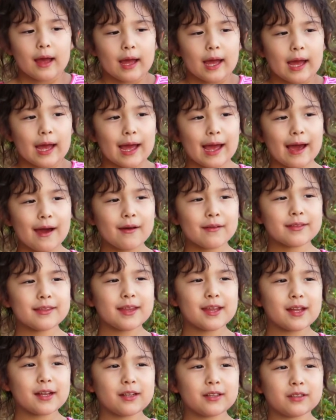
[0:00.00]
how
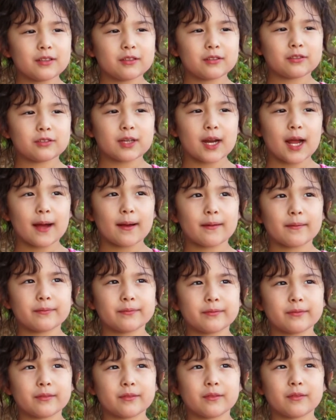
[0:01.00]
did you
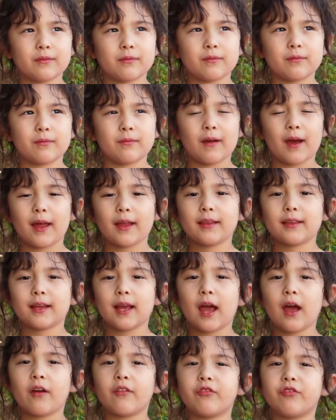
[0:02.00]
travel? What
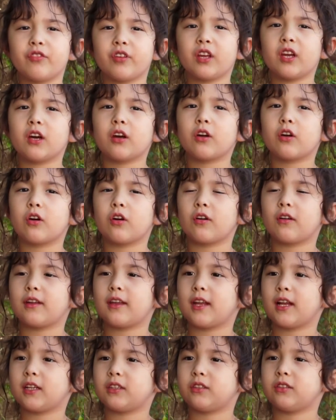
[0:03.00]
kind of vehicle
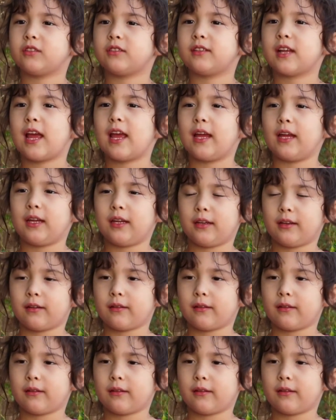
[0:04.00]
did you take?